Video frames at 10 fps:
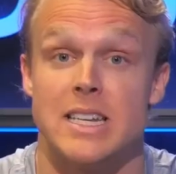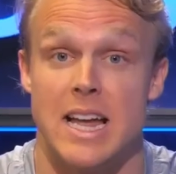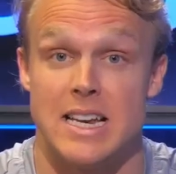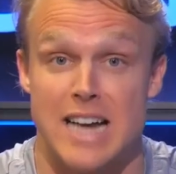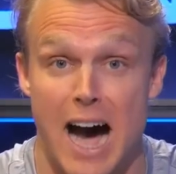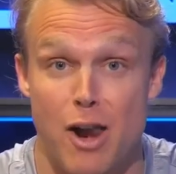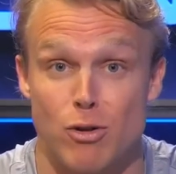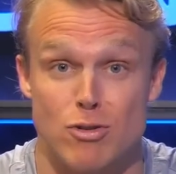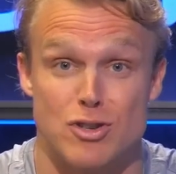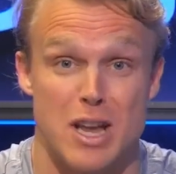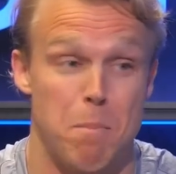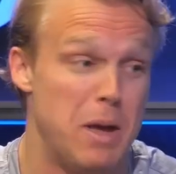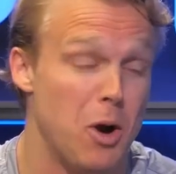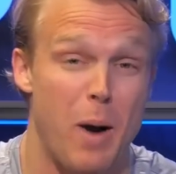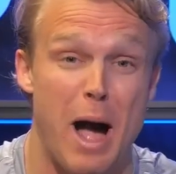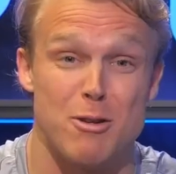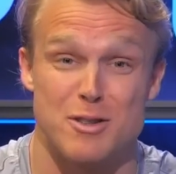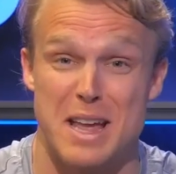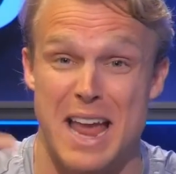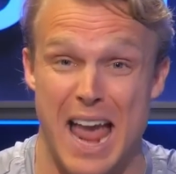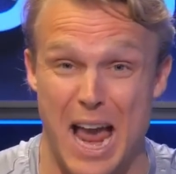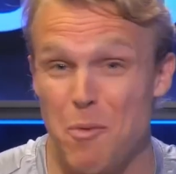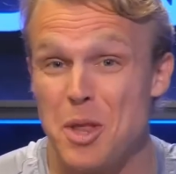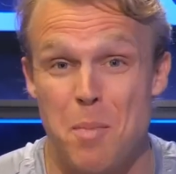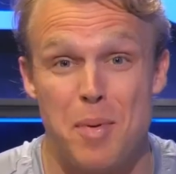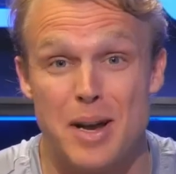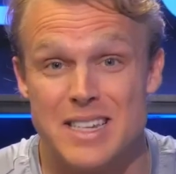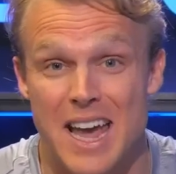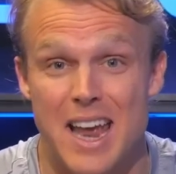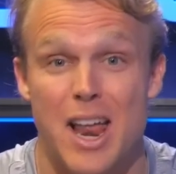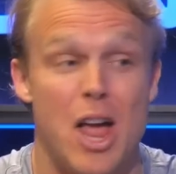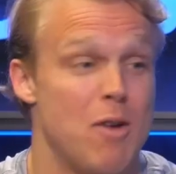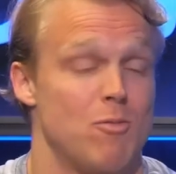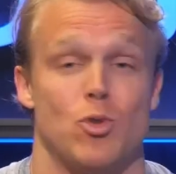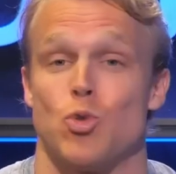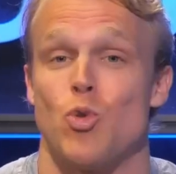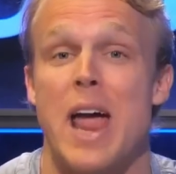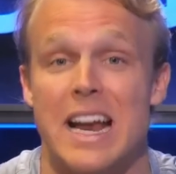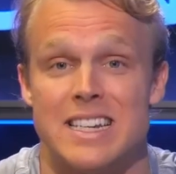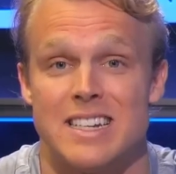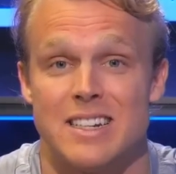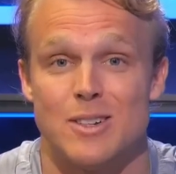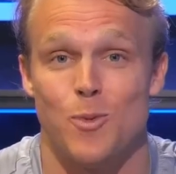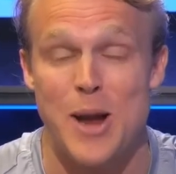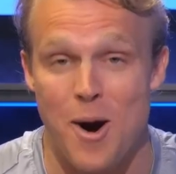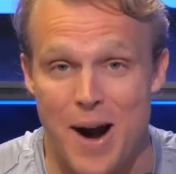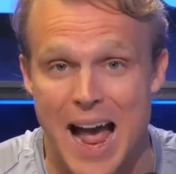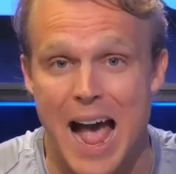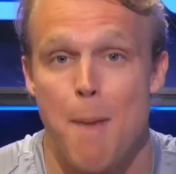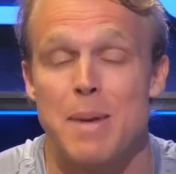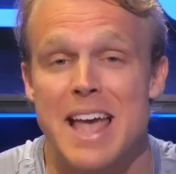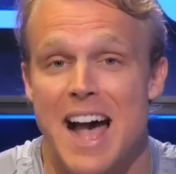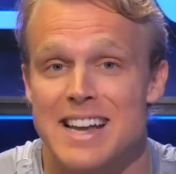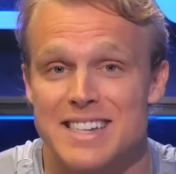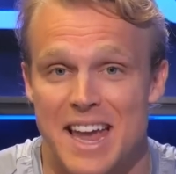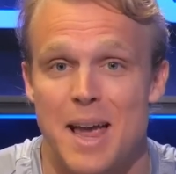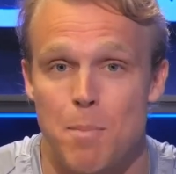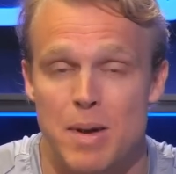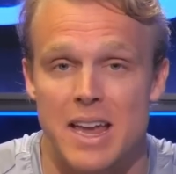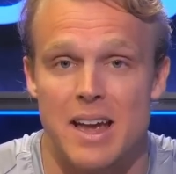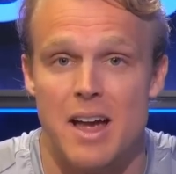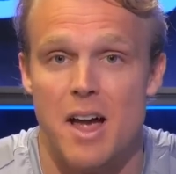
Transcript: Ten title. You say, Beat Ohio State and win the Big Ten. Great. We are happy as can be.